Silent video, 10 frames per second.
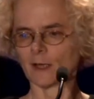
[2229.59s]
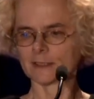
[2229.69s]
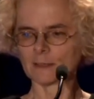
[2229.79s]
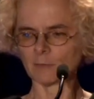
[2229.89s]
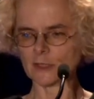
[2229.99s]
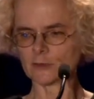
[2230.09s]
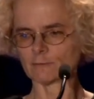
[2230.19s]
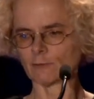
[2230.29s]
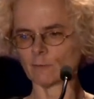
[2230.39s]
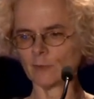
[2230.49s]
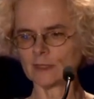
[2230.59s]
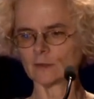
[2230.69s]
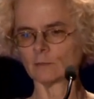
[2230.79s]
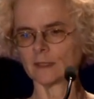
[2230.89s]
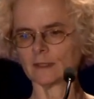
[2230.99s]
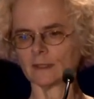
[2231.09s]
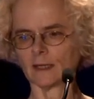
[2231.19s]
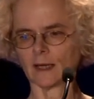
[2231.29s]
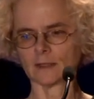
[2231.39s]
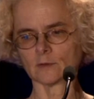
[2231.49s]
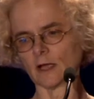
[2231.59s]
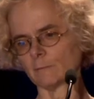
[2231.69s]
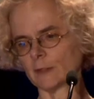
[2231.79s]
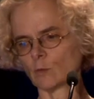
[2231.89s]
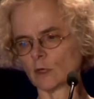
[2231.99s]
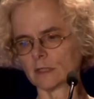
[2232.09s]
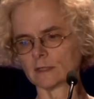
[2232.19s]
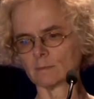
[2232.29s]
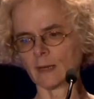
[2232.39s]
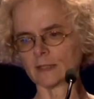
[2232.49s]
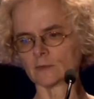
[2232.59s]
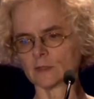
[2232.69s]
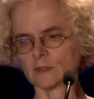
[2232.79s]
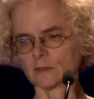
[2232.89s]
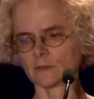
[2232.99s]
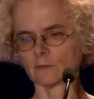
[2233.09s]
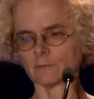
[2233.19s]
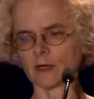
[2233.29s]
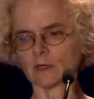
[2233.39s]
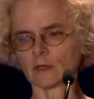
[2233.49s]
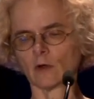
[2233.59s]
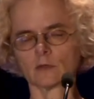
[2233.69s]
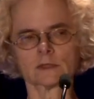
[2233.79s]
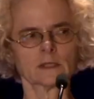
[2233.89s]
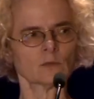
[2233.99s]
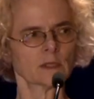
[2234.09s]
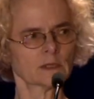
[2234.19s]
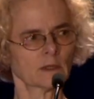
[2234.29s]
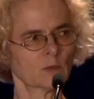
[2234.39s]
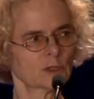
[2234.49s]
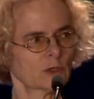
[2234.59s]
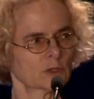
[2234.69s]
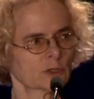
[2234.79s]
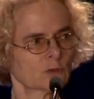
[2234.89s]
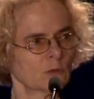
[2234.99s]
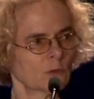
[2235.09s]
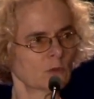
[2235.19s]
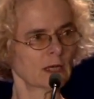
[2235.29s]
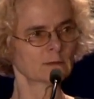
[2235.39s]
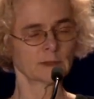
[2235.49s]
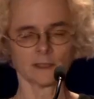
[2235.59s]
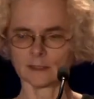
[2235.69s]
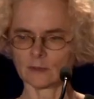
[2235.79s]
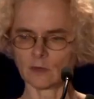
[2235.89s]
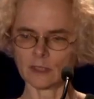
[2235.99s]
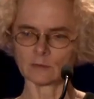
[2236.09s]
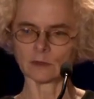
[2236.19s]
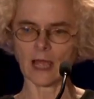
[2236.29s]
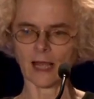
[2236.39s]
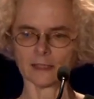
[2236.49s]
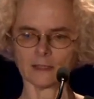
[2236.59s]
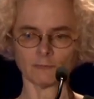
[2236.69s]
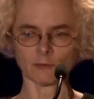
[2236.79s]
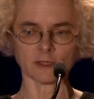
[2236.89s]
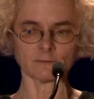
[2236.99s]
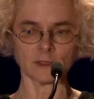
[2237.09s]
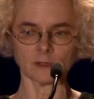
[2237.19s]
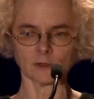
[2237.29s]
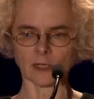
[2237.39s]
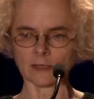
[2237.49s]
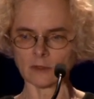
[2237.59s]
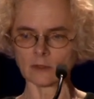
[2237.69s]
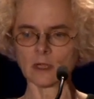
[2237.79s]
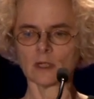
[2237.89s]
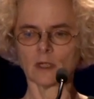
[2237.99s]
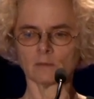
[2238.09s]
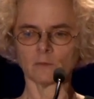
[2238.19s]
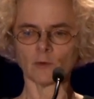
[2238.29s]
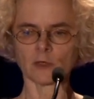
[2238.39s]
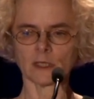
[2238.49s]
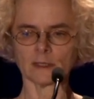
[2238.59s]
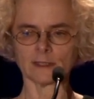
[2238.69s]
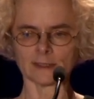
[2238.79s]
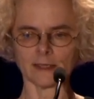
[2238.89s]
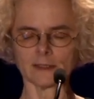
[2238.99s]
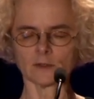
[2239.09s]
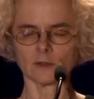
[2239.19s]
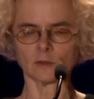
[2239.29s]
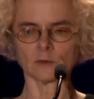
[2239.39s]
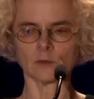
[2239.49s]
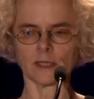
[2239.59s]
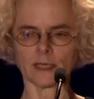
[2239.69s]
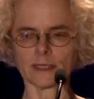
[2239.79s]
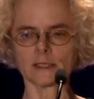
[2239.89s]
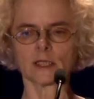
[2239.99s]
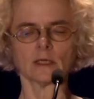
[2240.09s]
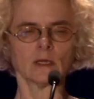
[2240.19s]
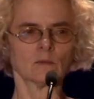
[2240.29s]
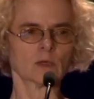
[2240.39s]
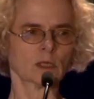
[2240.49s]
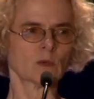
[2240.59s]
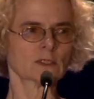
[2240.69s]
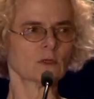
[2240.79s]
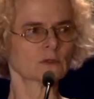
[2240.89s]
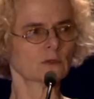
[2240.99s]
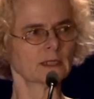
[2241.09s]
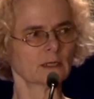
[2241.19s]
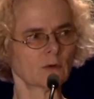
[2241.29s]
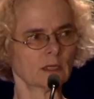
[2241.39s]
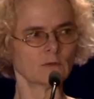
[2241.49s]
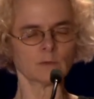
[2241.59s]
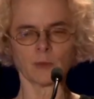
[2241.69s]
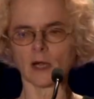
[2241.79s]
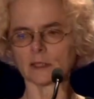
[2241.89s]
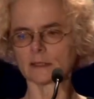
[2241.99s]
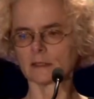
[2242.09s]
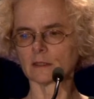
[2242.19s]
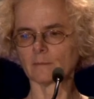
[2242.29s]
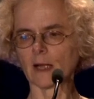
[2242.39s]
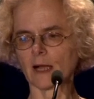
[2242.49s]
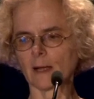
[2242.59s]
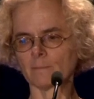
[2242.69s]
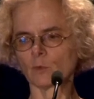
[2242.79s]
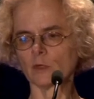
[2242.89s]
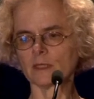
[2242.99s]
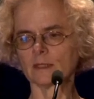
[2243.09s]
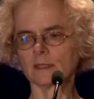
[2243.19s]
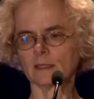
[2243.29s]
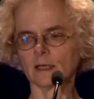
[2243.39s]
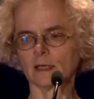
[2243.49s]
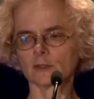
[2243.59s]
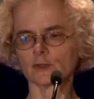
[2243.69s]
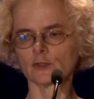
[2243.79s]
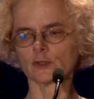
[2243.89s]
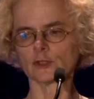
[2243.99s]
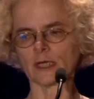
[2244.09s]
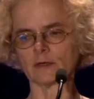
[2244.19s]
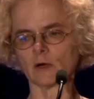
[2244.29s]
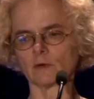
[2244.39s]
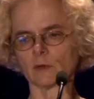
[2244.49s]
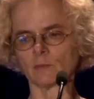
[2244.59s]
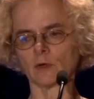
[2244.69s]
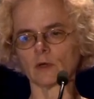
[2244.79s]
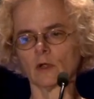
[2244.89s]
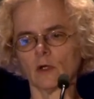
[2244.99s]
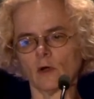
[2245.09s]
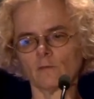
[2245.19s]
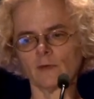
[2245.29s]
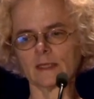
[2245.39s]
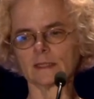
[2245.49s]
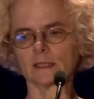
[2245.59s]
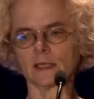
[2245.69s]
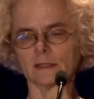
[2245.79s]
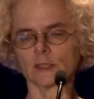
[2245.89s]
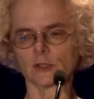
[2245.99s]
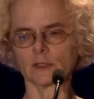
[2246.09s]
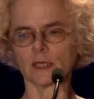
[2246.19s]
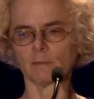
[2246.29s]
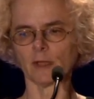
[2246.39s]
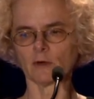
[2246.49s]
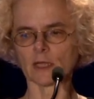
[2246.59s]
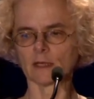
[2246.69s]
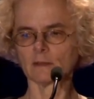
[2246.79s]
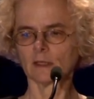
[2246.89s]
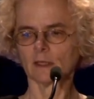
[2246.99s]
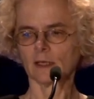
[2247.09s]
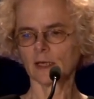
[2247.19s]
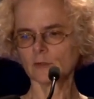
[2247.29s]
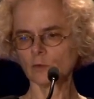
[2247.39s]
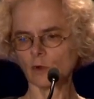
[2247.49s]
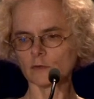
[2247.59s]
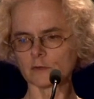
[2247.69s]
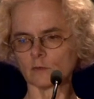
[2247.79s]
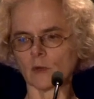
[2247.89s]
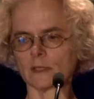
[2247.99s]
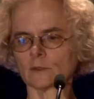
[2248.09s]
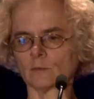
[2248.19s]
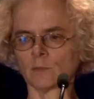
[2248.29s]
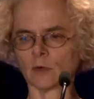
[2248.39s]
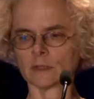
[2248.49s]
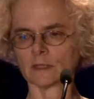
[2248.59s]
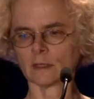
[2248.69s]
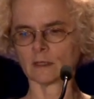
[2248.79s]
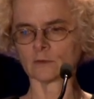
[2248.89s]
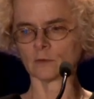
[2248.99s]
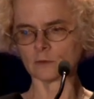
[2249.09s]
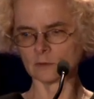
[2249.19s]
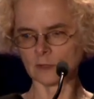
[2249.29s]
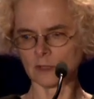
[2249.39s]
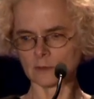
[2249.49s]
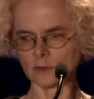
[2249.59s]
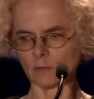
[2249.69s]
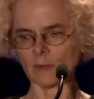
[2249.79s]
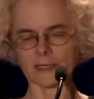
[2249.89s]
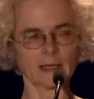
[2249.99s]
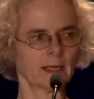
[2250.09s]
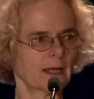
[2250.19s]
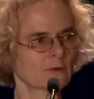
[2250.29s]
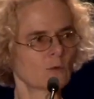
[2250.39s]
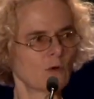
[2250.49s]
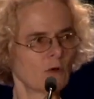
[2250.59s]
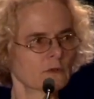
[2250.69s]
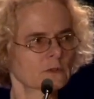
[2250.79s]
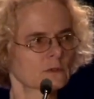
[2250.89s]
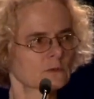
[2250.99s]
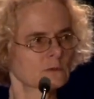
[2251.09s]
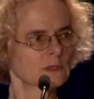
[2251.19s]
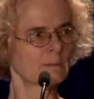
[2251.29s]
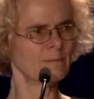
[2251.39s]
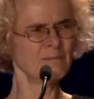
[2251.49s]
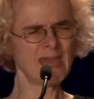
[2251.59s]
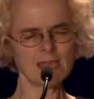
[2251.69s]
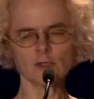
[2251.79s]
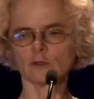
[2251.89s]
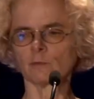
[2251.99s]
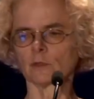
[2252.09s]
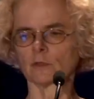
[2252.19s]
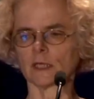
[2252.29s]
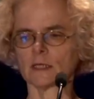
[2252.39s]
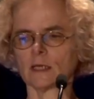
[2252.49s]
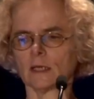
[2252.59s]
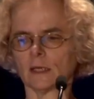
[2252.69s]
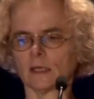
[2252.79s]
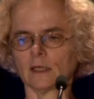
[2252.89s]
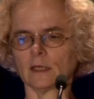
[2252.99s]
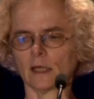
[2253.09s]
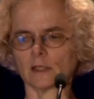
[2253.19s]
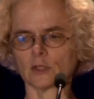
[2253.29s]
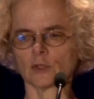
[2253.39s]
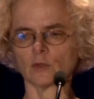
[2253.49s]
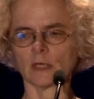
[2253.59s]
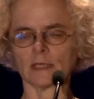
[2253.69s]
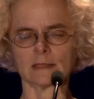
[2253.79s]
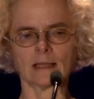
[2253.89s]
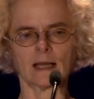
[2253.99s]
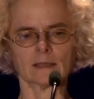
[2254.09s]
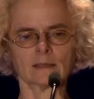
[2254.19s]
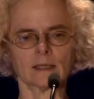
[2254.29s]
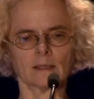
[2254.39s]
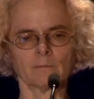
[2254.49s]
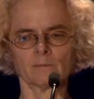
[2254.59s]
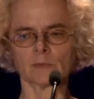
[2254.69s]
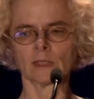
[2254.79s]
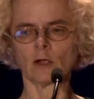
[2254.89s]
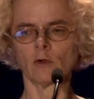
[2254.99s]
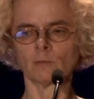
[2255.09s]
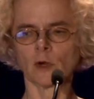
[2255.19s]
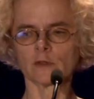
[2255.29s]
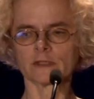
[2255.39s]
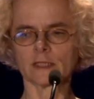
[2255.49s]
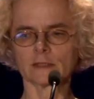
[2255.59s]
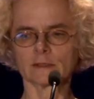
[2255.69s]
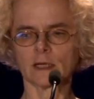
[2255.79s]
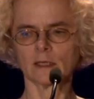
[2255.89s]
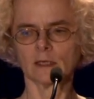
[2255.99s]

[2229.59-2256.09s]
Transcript: it's a pleasure for me to have been working the past 3 years so very closely with George Cook, who has been an incredible ally for the field all along before he decided to come to NIH, but he was also an incredible partner with the Surgeon General report of Facing in Addiction in America. And I do also want to point there to Tom McClellan, who also took a major burden in ensuring that the whole process